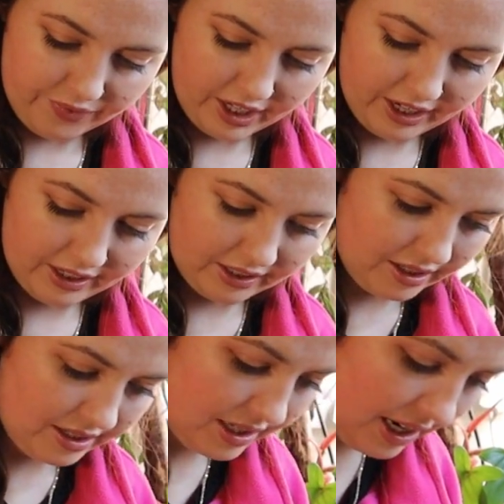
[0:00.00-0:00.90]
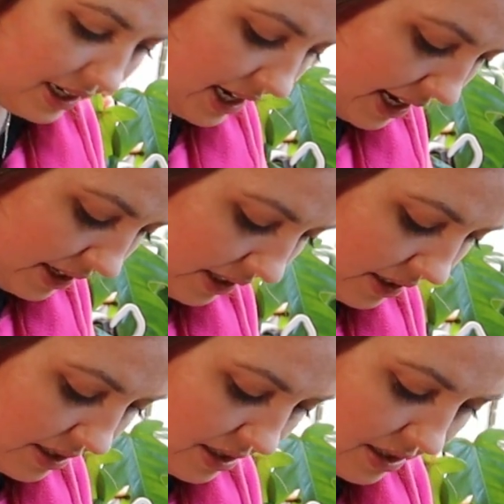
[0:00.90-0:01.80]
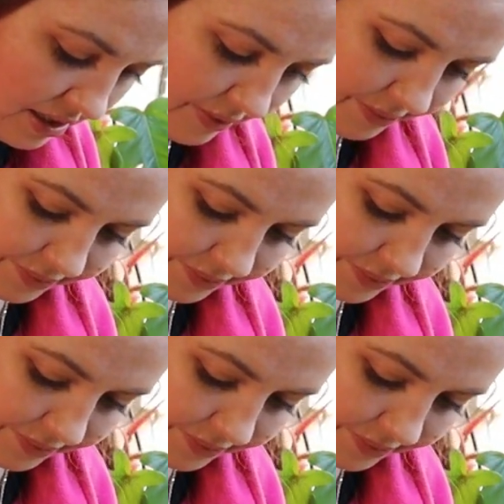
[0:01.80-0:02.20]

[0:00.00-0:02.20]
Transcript: Like, it's kind of endless.